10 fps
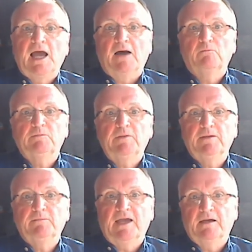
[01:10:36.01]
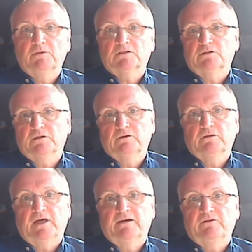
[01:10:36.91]
And we may be able to
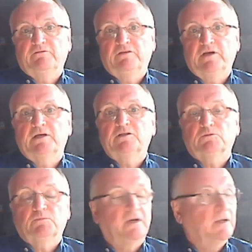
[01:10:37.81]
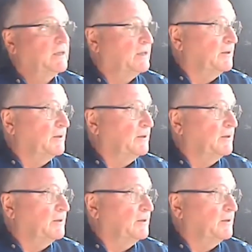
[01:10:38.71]
do that first by